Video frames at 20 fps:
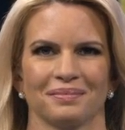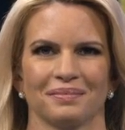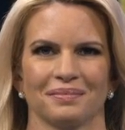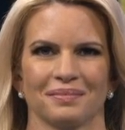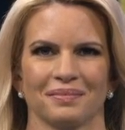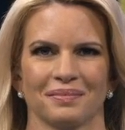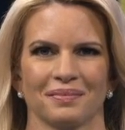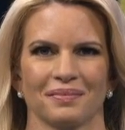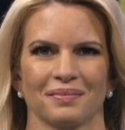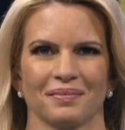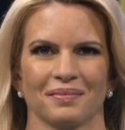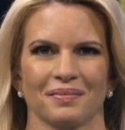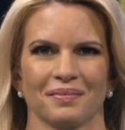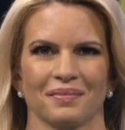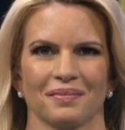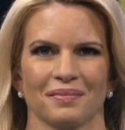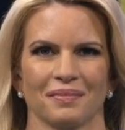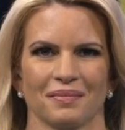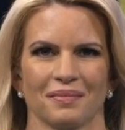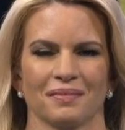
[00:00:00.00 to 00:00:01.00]

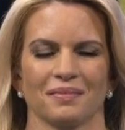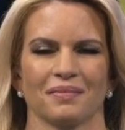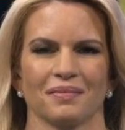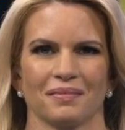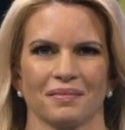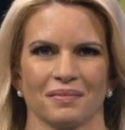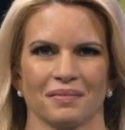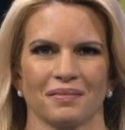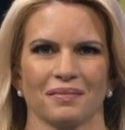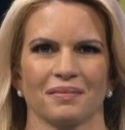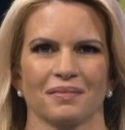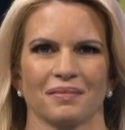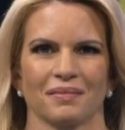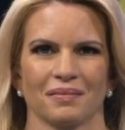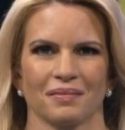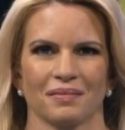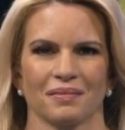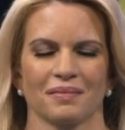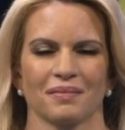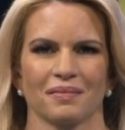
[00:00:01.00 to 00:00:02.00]

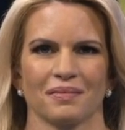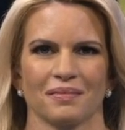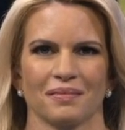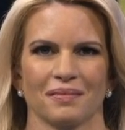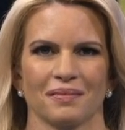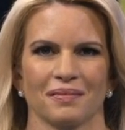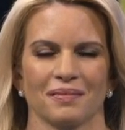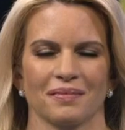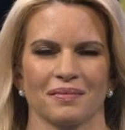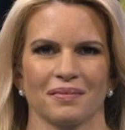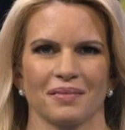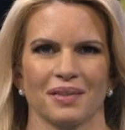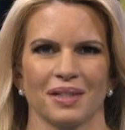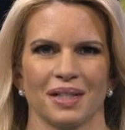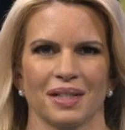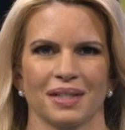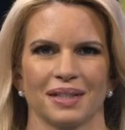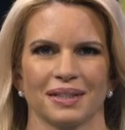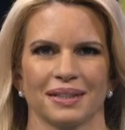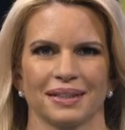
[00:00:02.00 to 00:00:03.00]

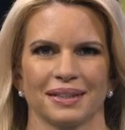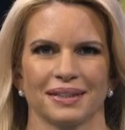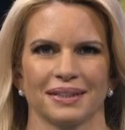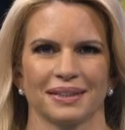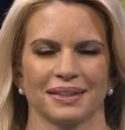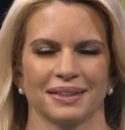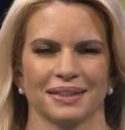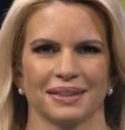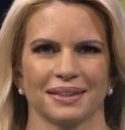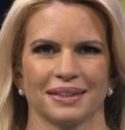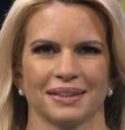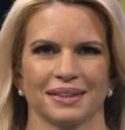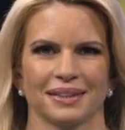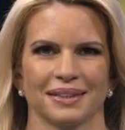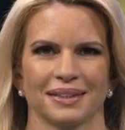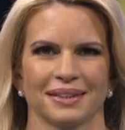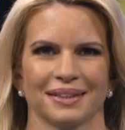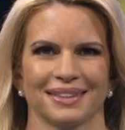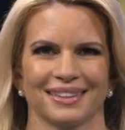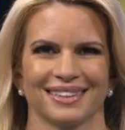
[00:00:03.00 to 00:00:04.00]

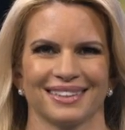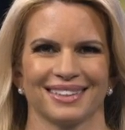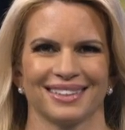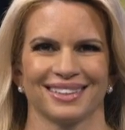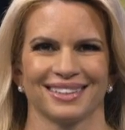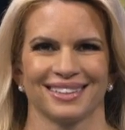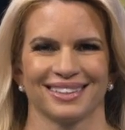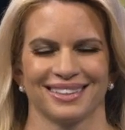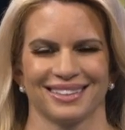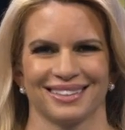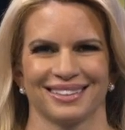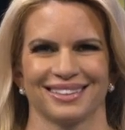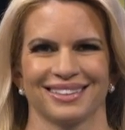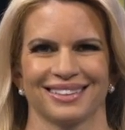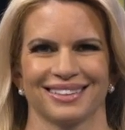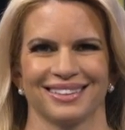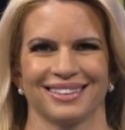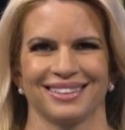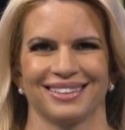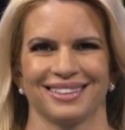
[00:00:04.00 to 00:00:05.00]

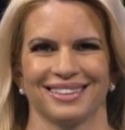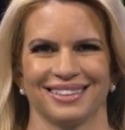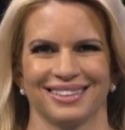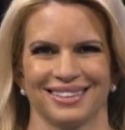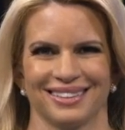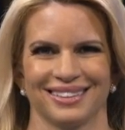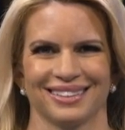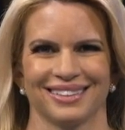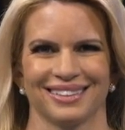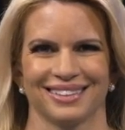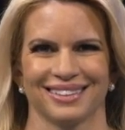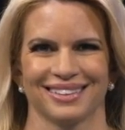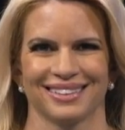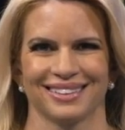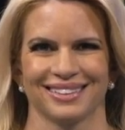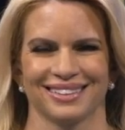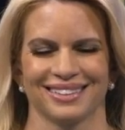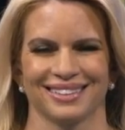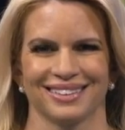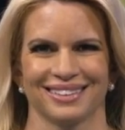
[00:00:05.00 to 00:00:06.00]

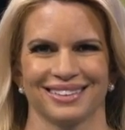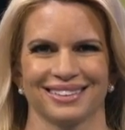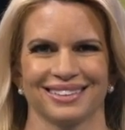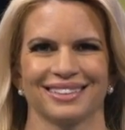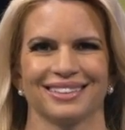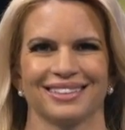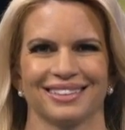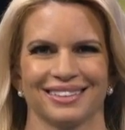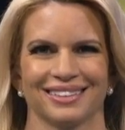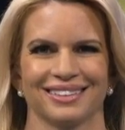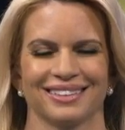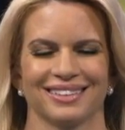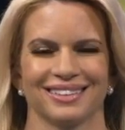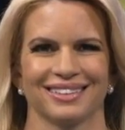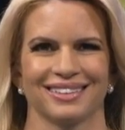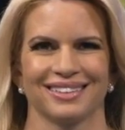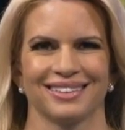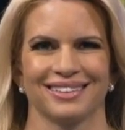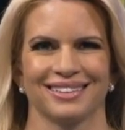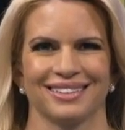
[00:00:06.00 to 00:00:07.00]

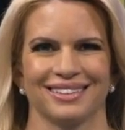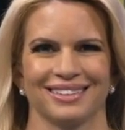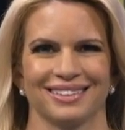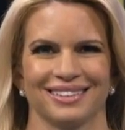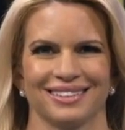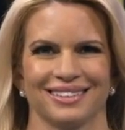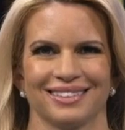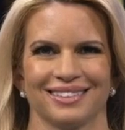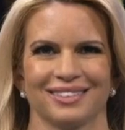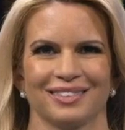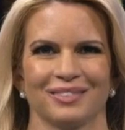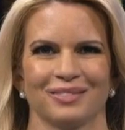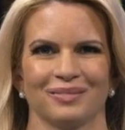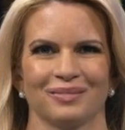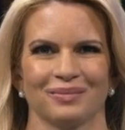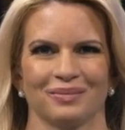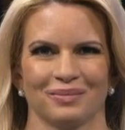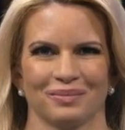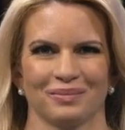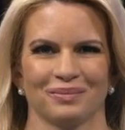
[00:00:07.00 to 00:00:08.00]
This person isn't speaking.